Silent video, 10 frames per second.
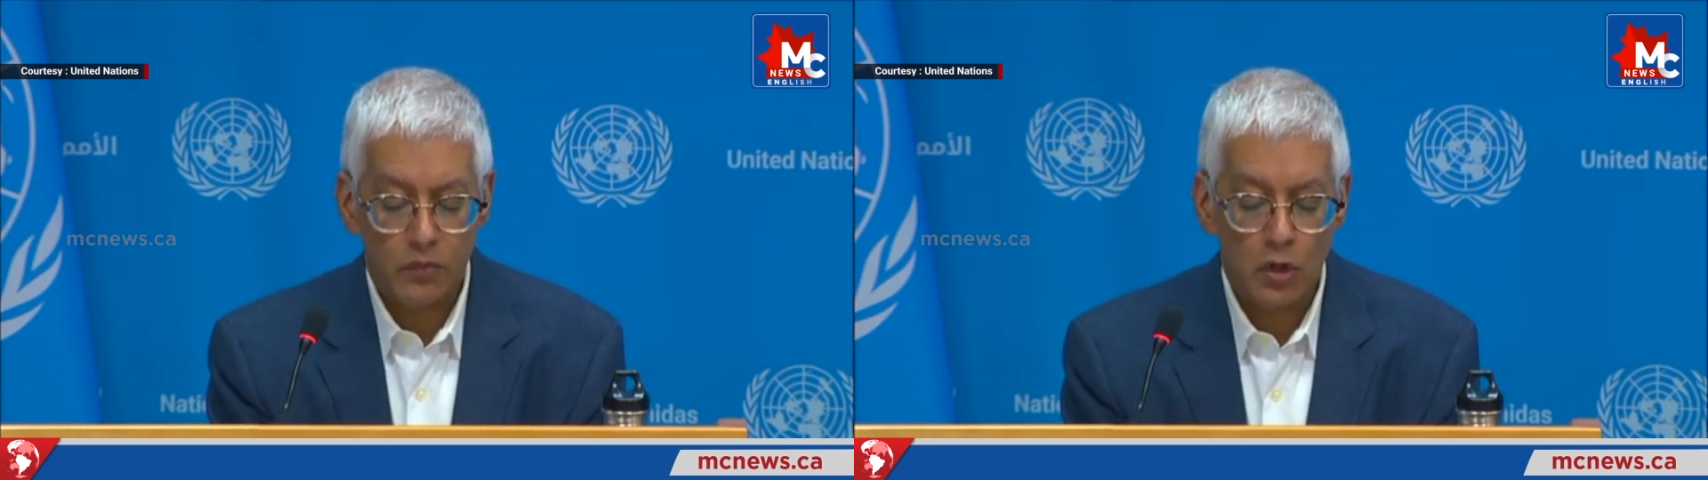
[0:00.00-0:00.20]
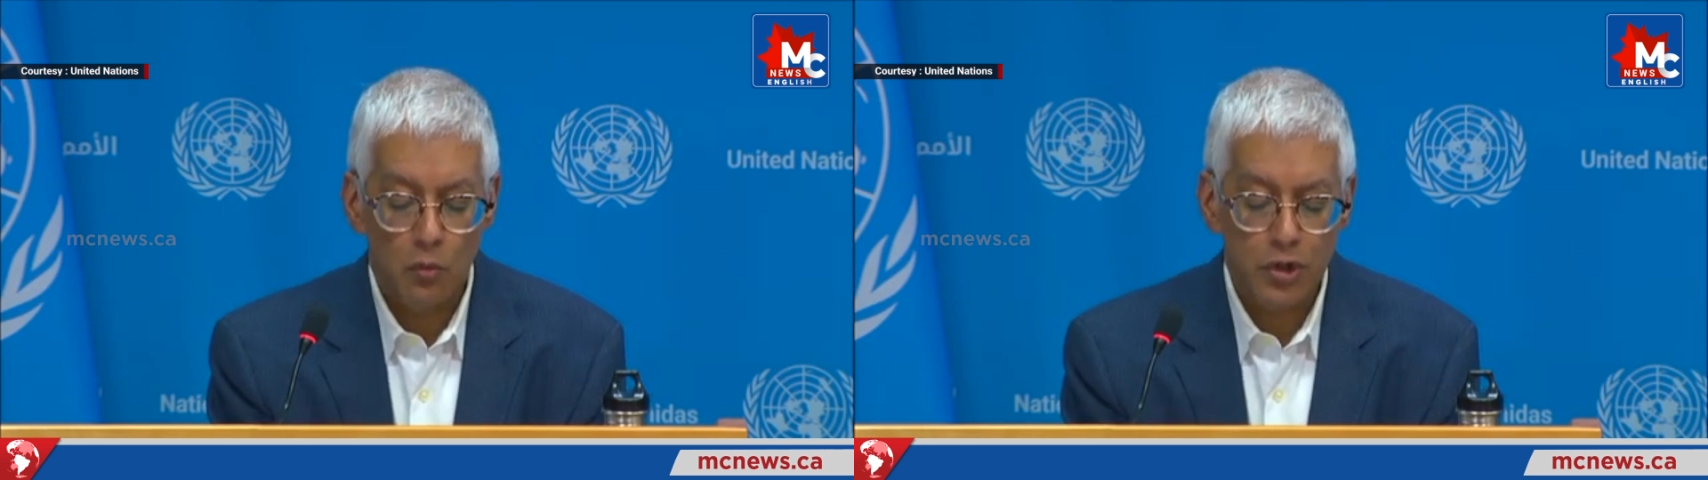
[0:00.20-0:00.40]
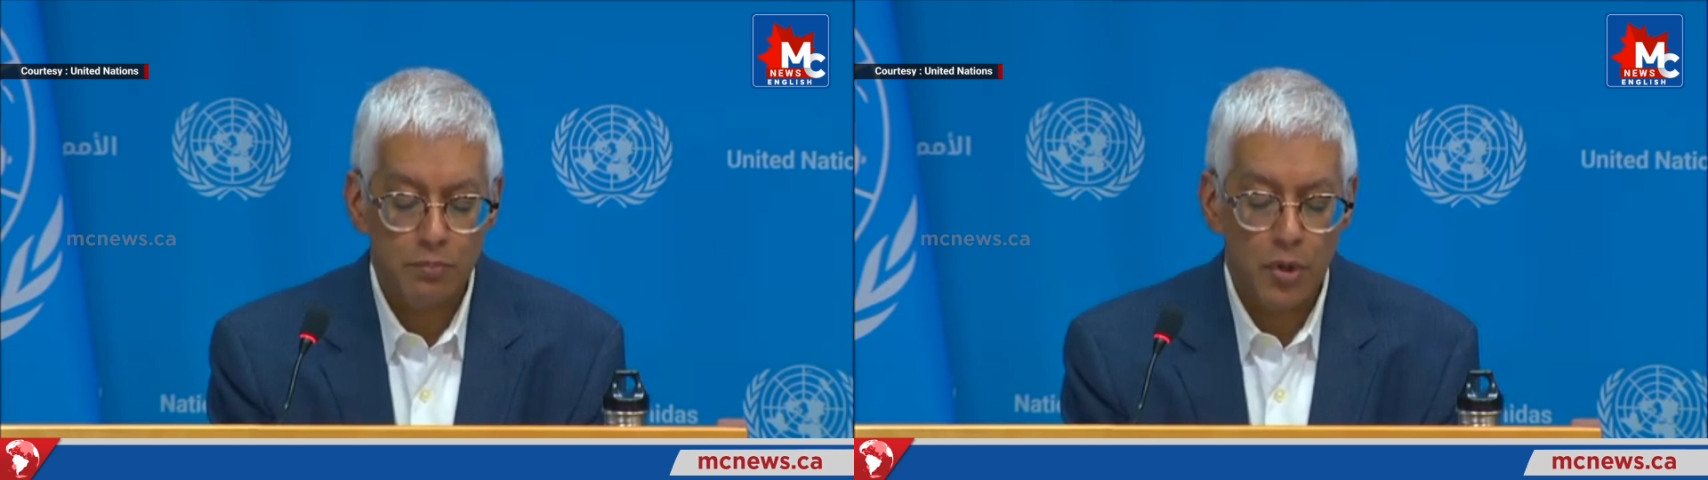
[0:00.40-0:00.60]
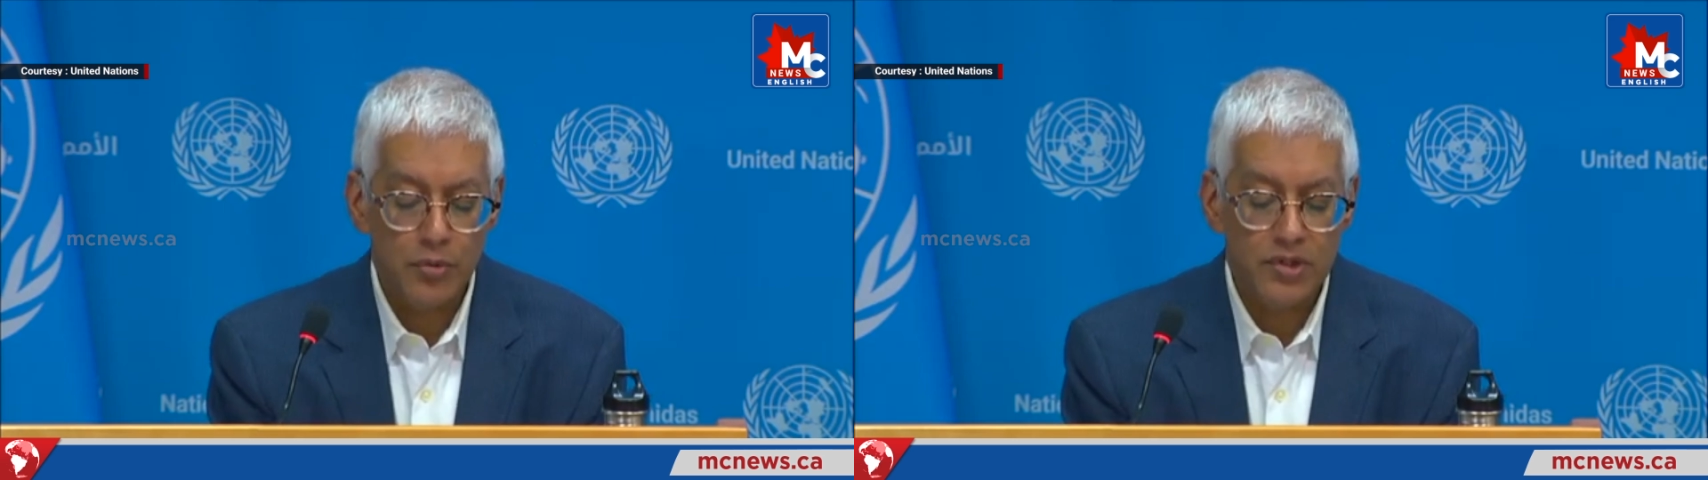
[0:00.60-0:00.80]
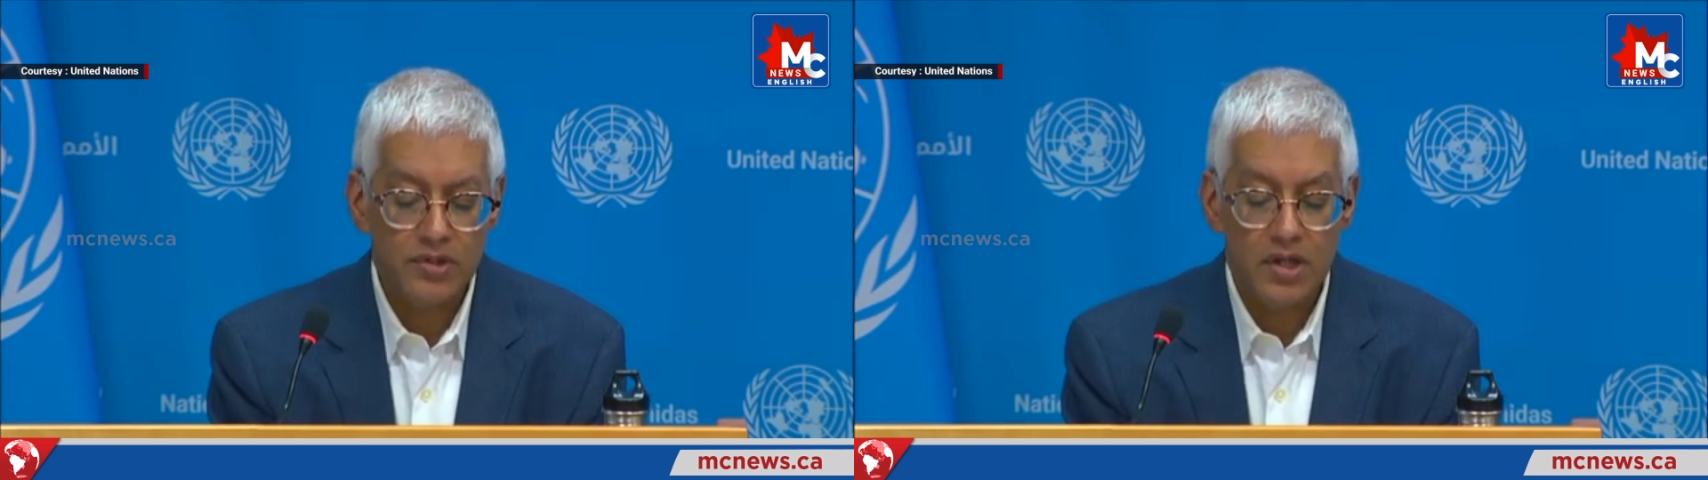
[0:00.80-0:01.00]
which
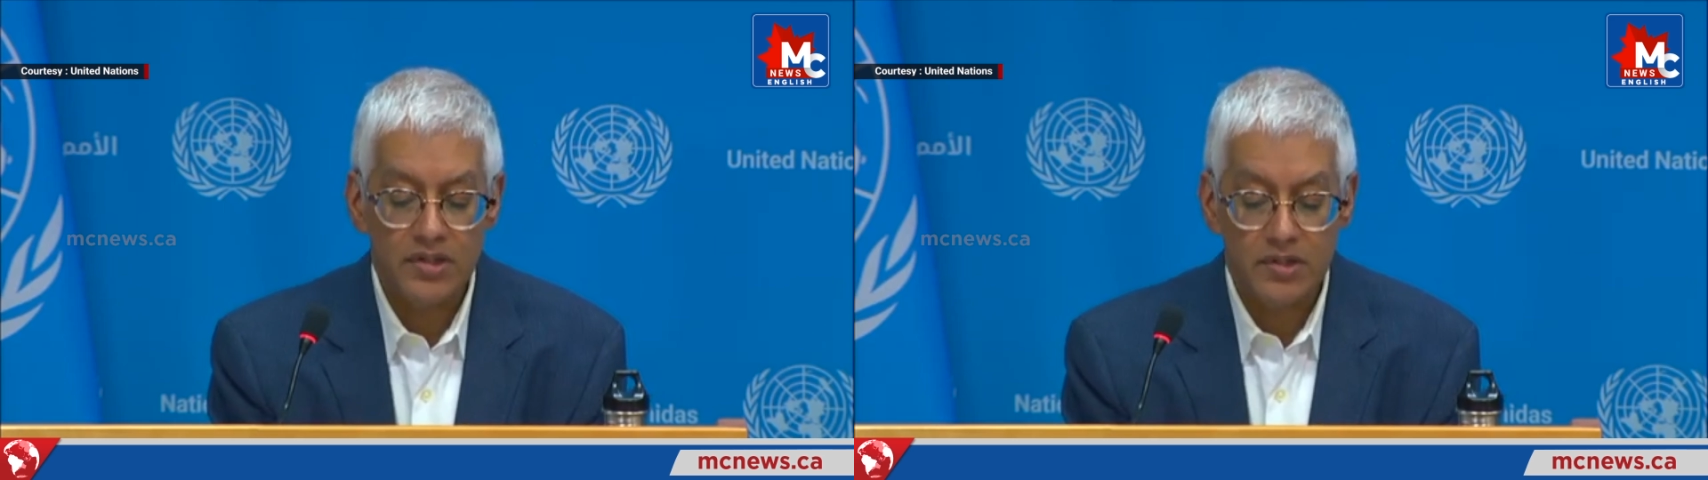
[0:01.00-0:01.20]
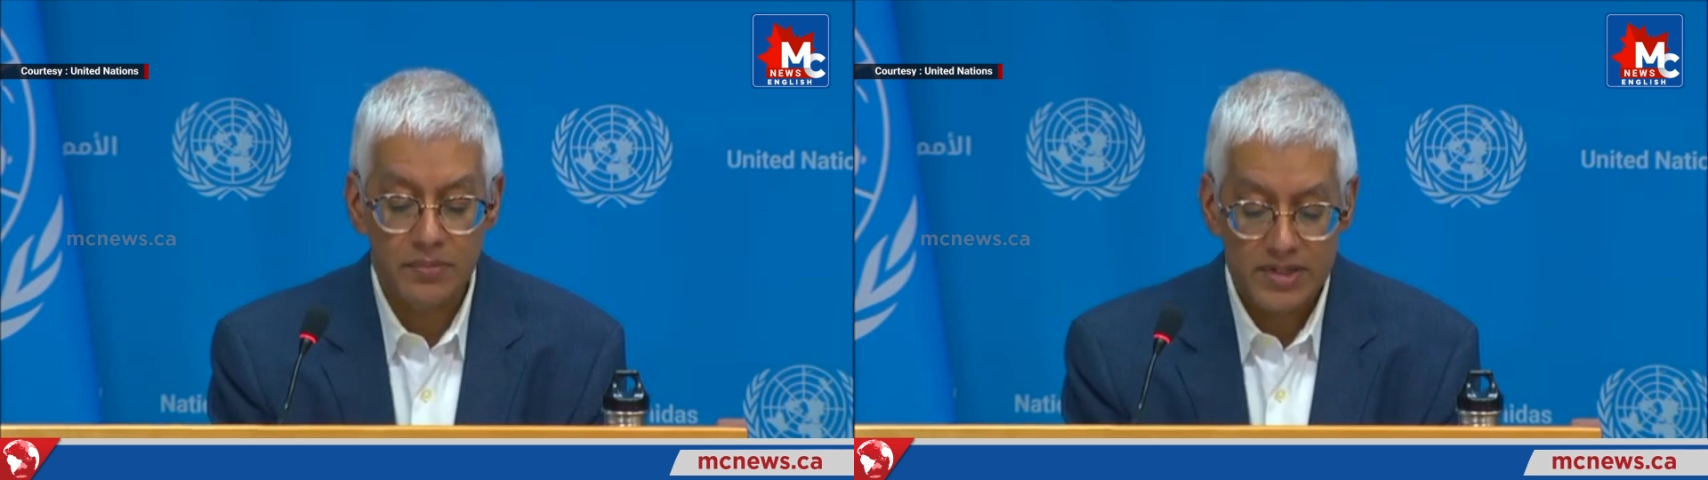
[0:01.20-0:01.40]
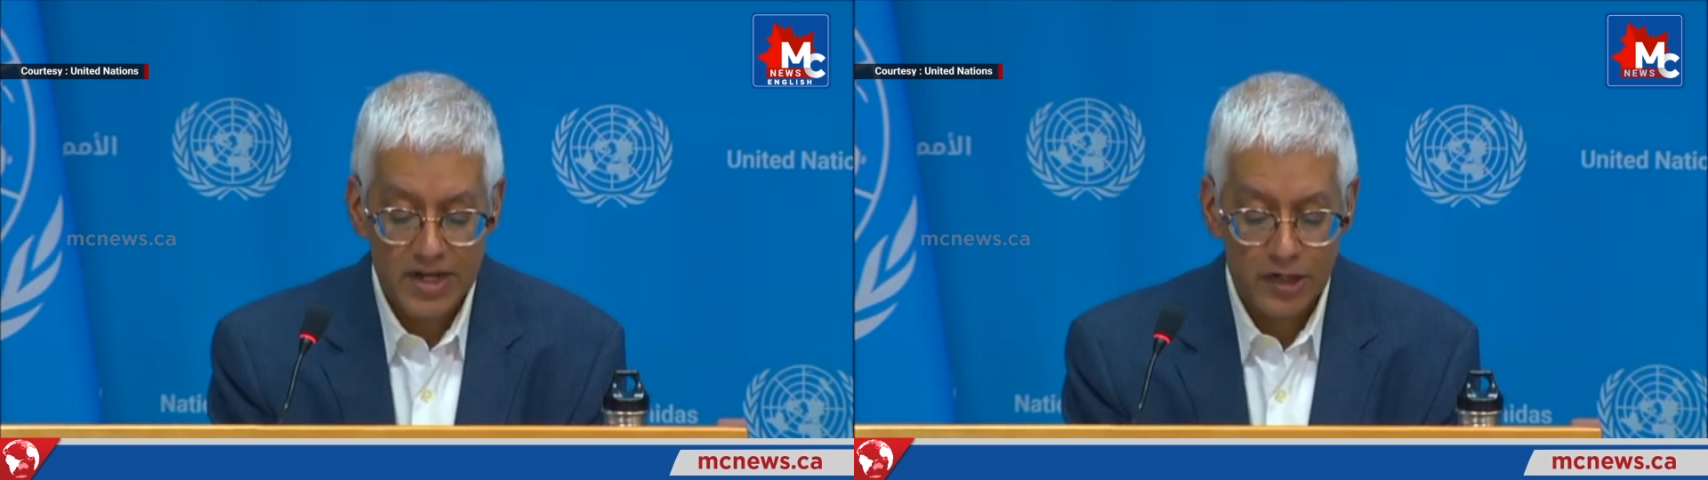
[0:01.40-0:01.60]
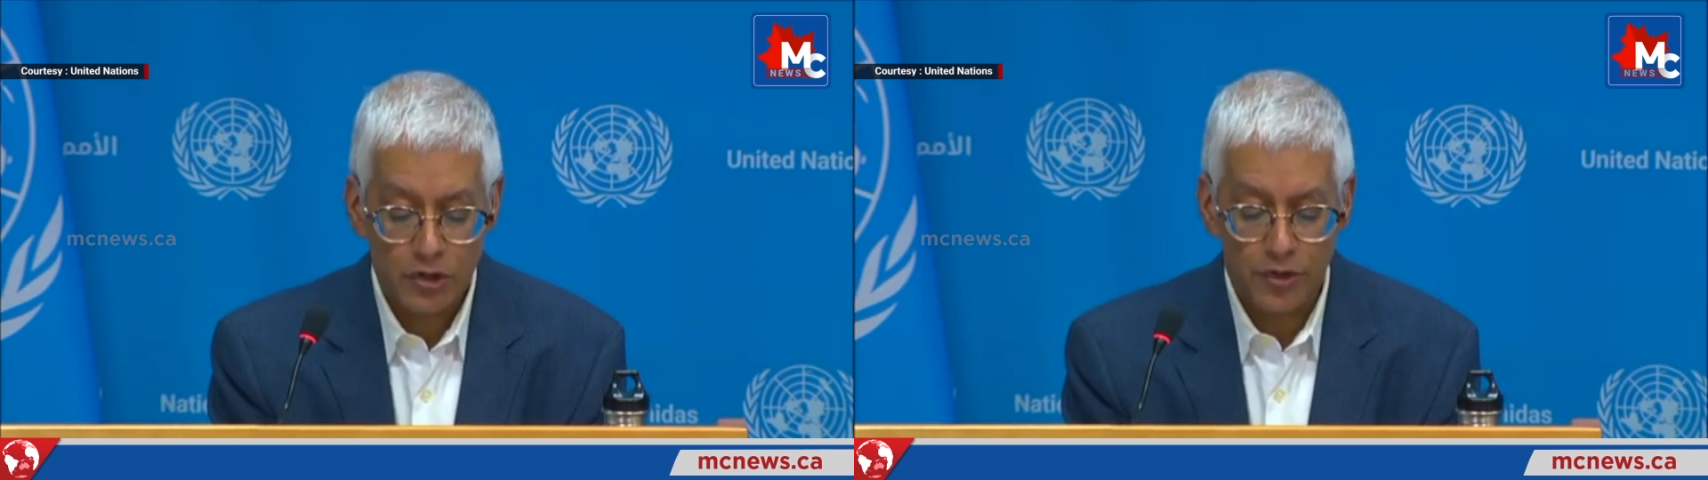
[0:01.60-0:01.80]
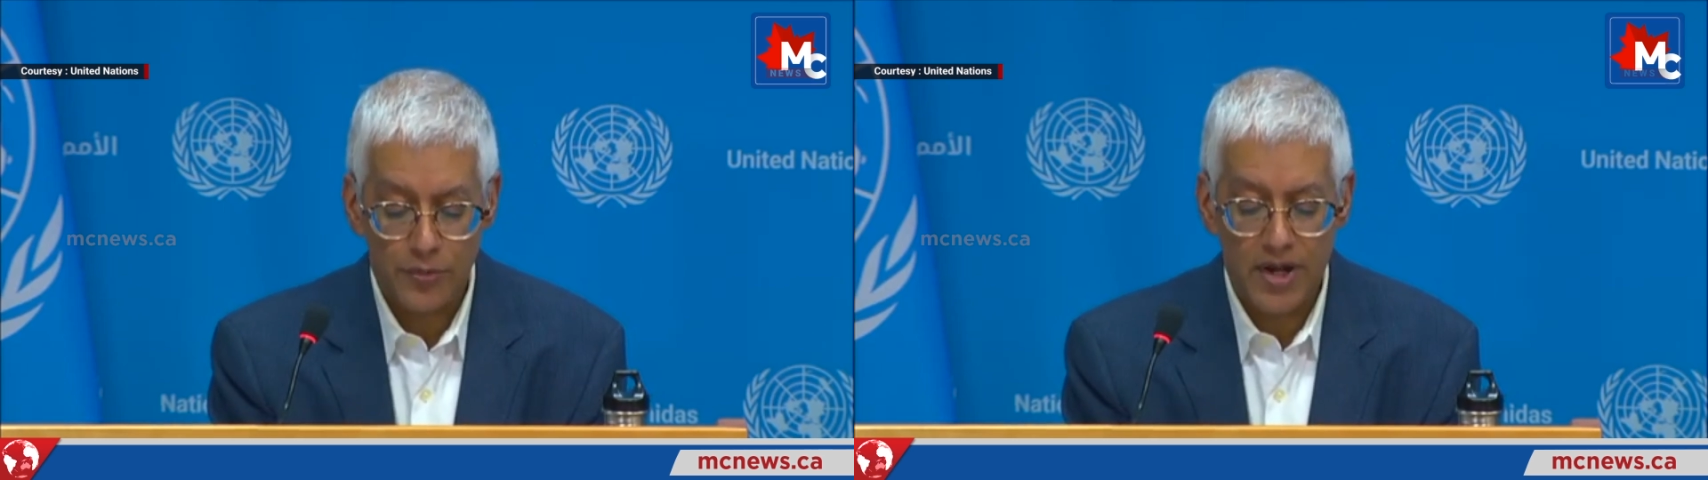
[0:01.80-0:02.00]
poses a
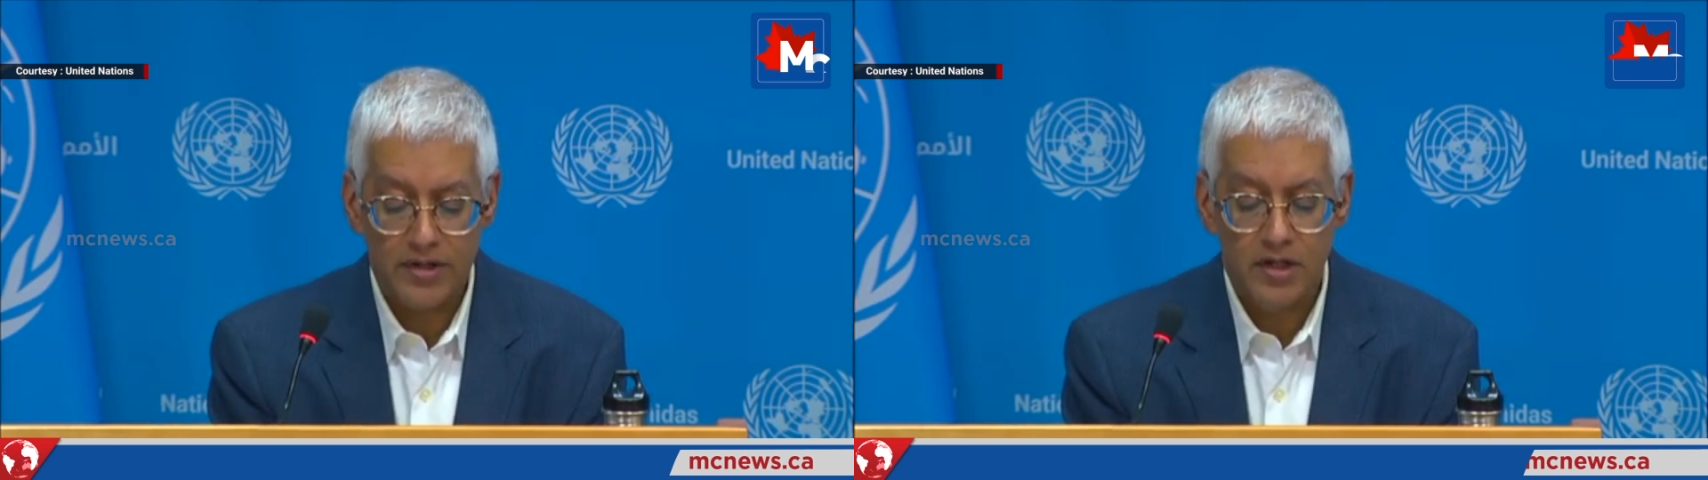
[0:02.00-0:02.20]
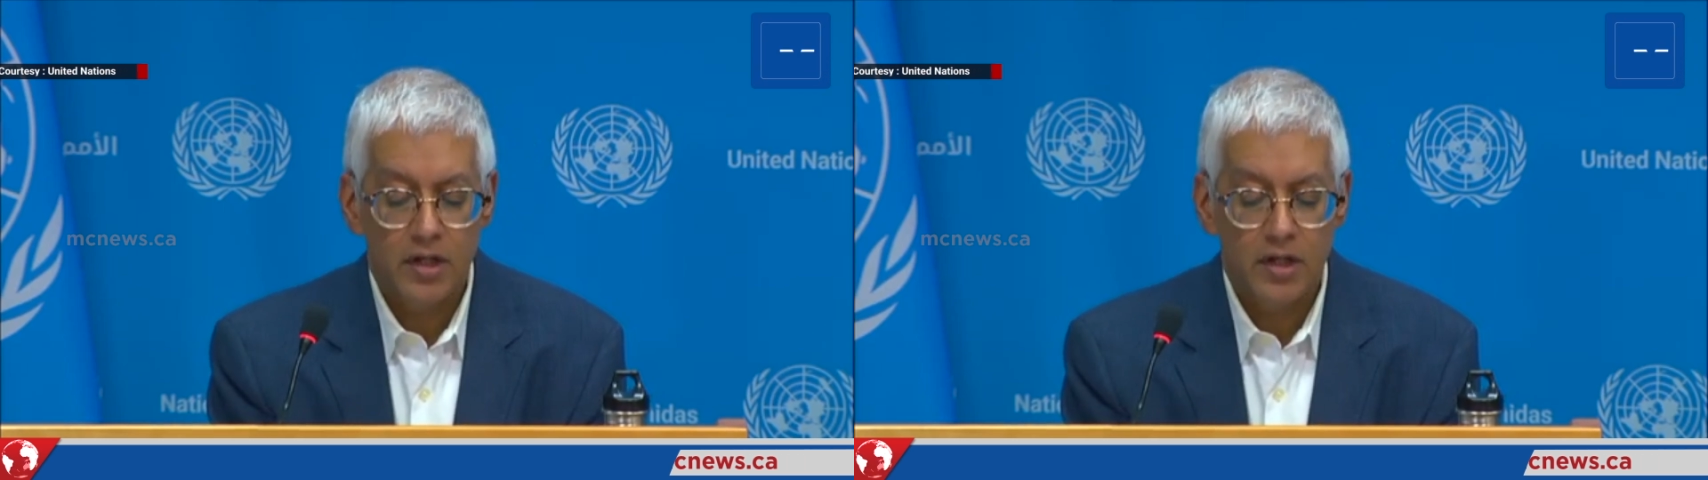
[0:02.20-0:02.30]
substantial threat